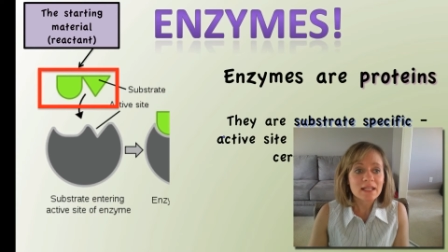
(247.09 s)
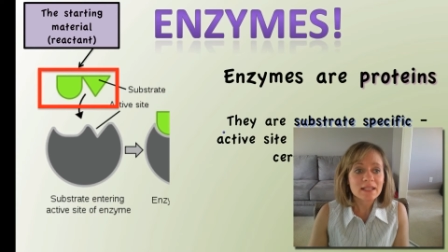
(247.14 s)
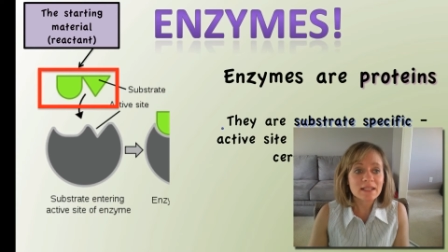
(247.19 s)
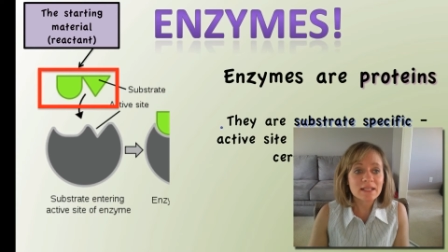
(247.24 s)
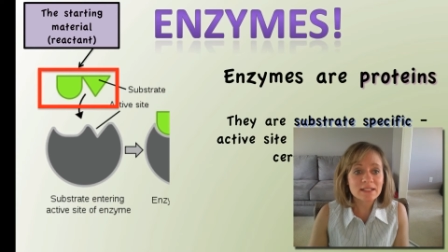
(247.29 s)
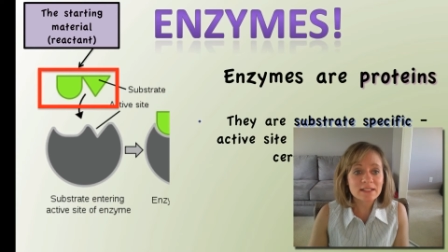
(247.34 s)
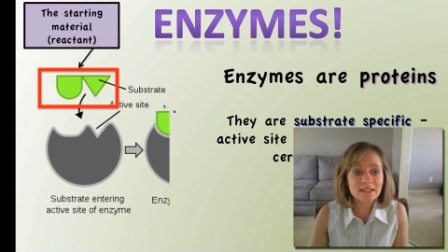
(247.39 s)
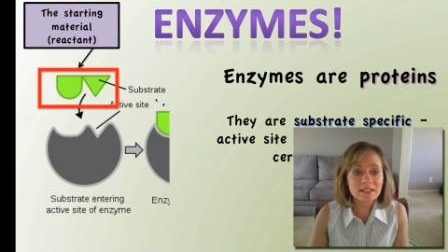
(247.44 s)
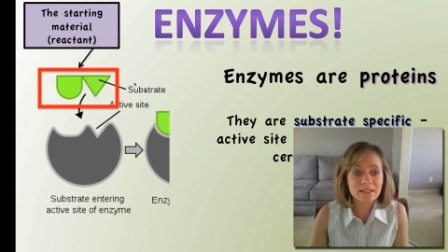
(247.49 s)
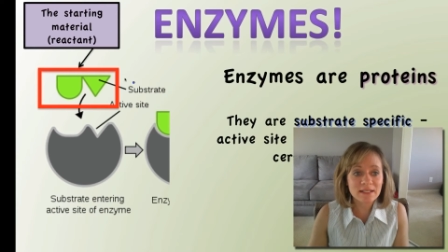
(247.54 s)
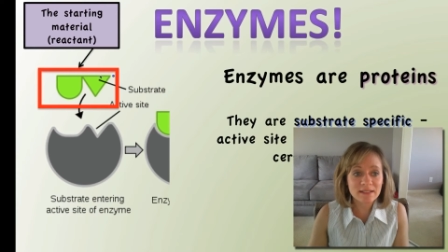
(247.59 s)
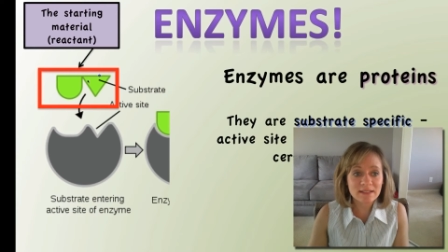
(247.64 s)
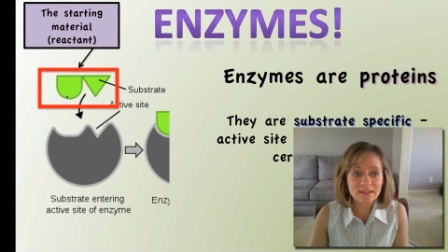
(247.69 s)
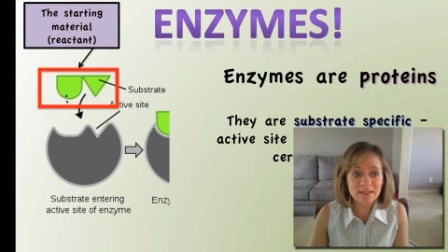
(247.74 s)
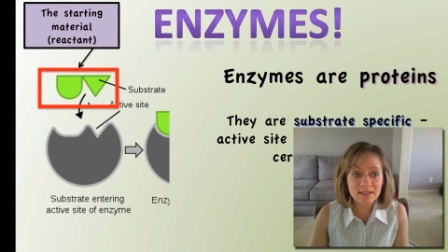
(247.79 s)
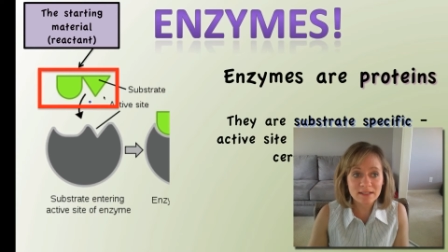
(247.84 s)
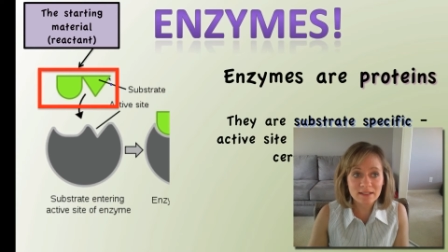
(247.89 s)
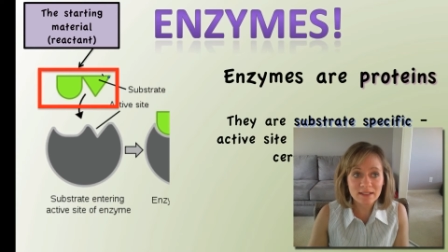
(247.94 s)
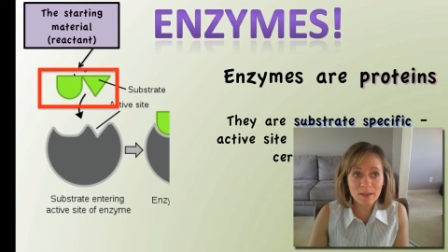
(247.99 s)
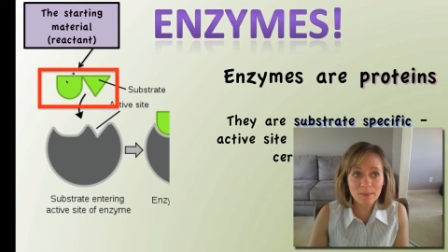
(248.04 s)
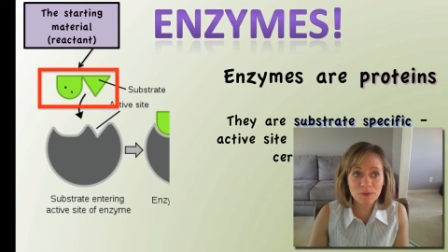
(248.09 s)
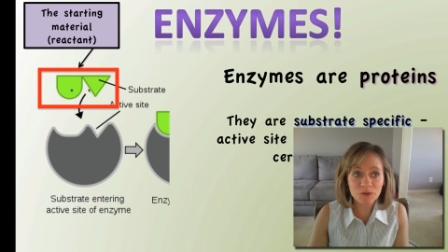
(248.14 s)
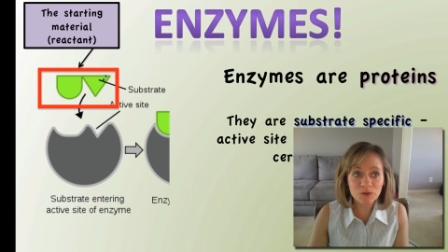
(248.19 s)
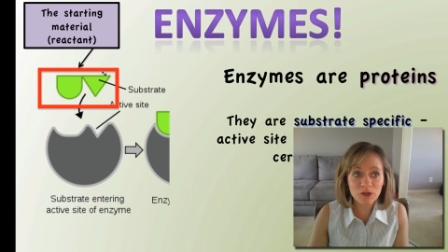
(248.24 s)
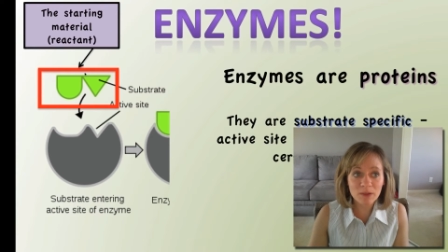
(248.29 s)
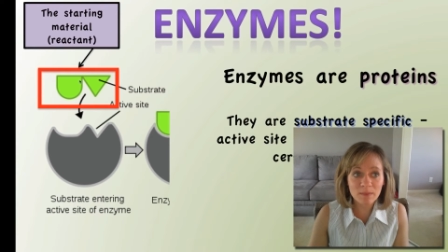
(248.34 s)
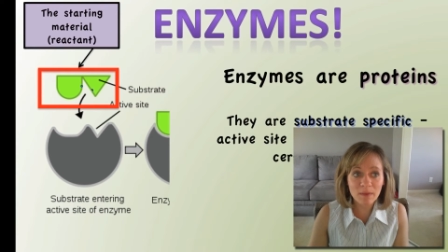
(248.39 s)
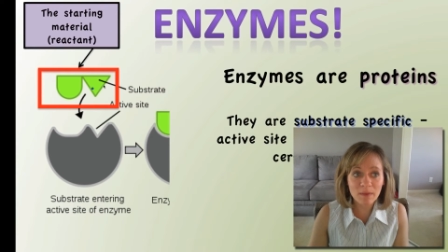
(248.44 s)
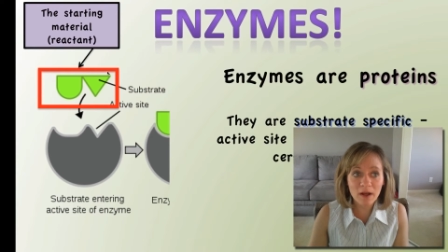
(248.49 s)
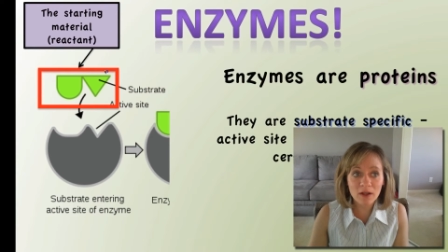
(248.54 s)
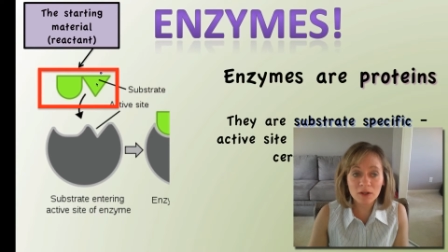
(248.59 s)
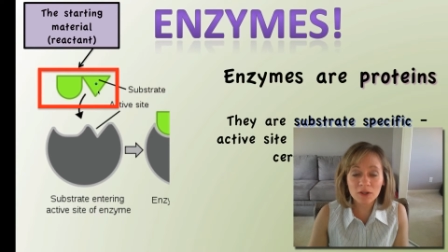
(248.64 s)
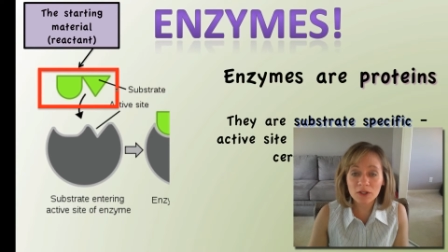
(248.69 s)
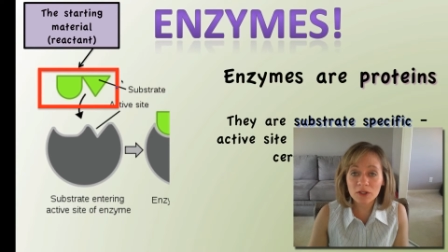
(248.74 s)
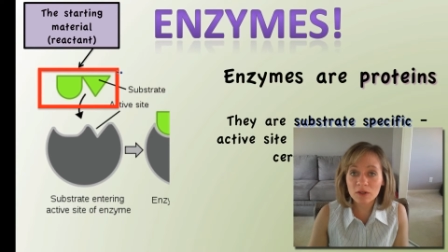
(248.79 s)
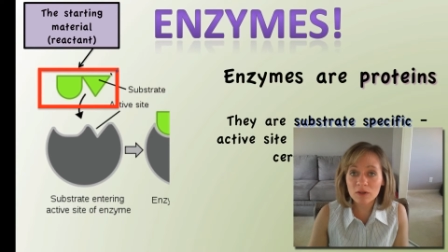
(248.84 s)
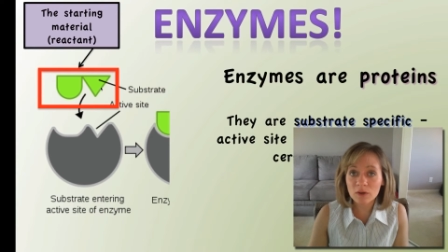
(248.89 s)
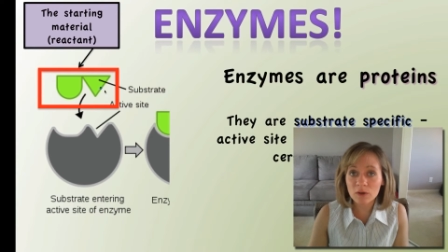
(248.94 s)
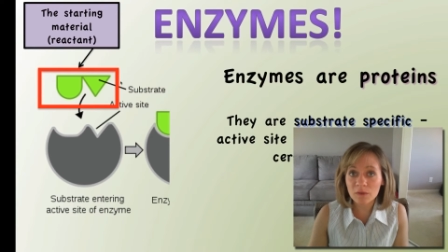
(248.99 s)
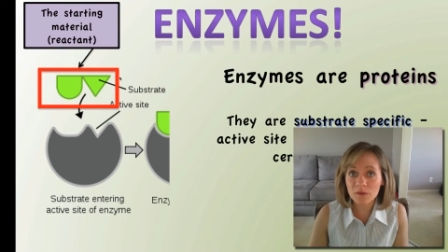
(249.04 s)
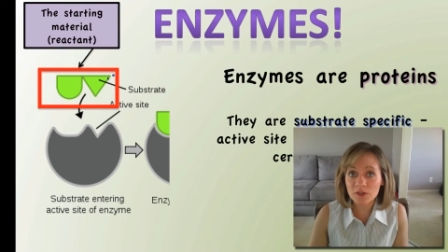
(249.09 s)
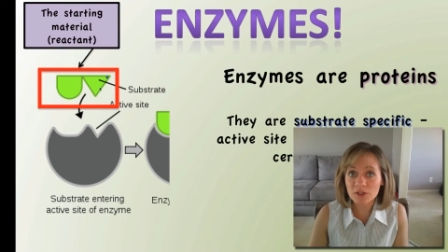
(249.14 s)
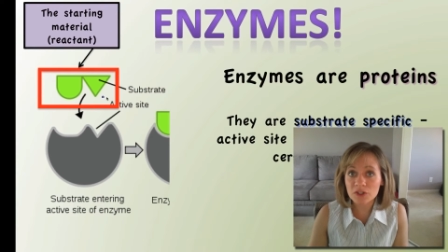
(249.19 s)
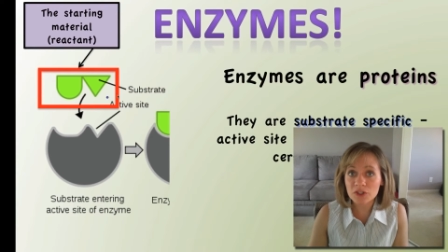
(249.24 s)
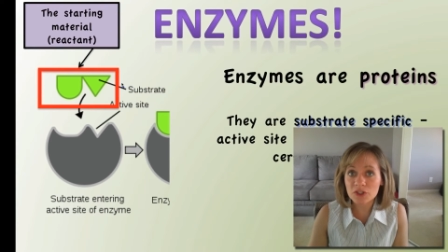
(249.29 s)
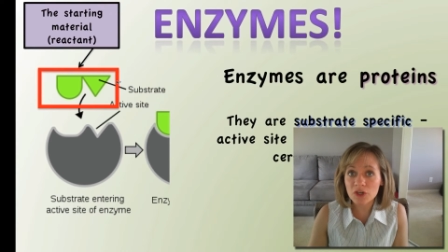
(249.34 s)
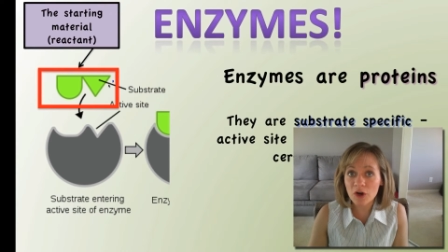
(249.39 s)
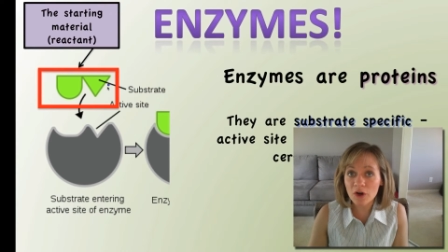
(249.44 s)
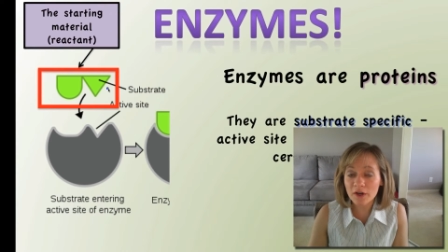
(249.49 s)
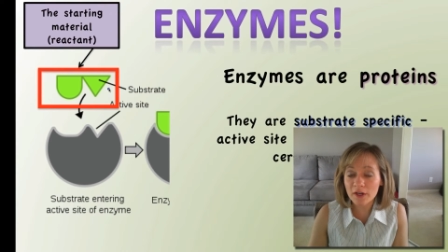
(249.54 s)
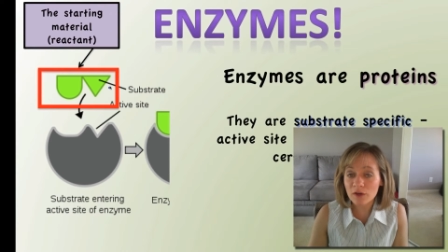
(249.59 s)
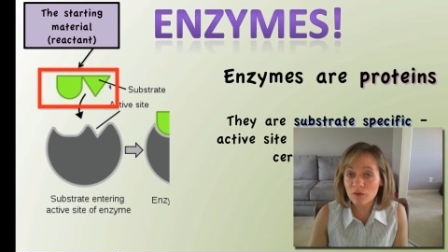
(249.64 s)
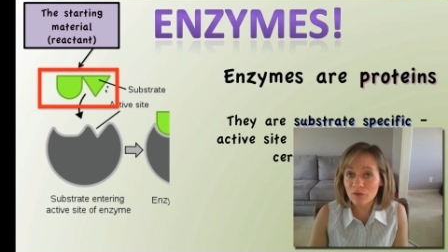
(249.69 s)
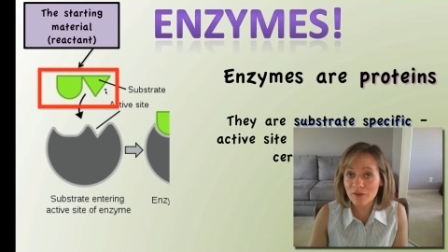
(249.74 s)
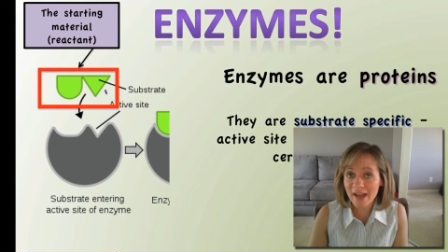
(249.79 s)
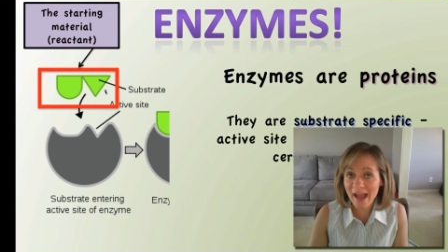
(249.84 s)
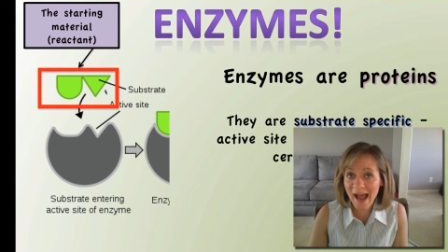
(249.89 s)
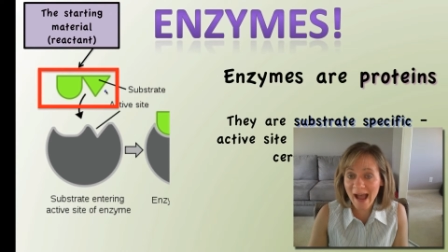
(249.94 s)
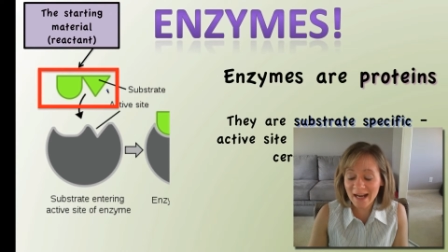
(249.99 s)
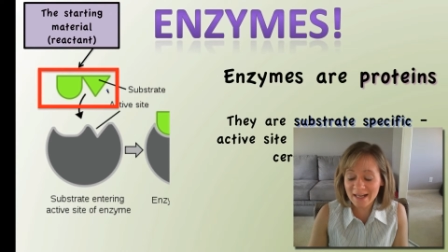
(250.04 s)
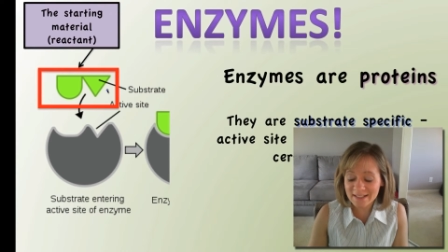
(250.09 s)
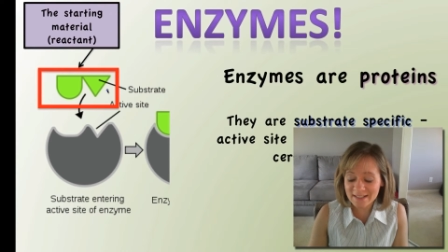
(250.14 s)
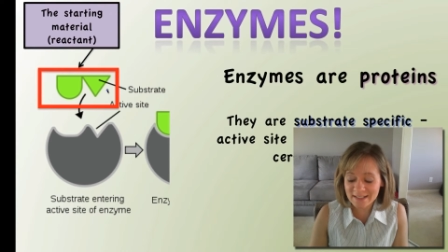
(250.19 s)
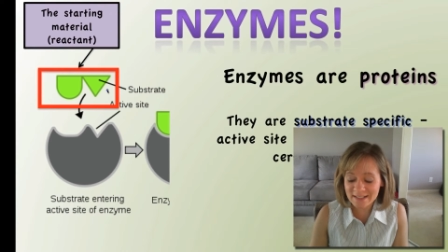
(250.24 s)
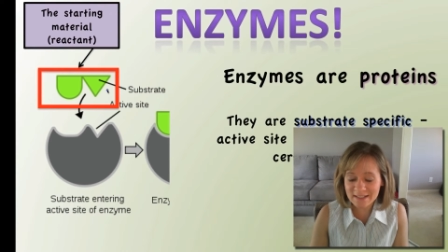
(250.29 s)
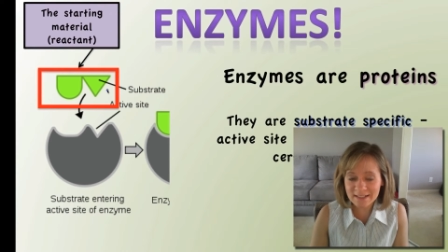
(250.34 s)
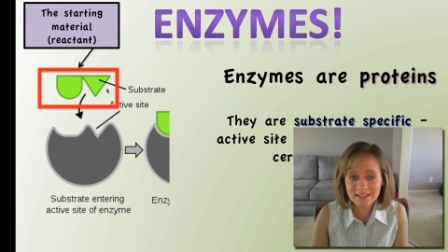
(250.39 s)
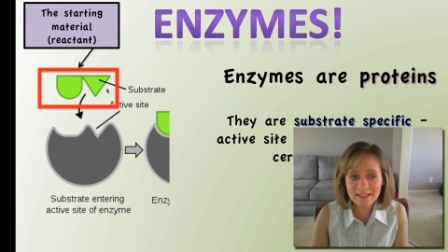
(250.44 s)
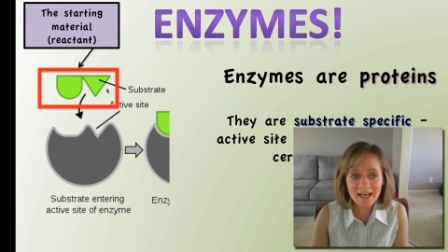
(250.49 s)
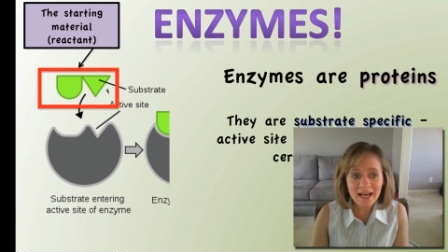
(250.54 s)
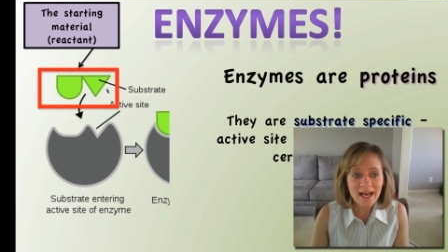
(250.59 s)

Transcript: This is a, the substrate molecule or the starting reactant.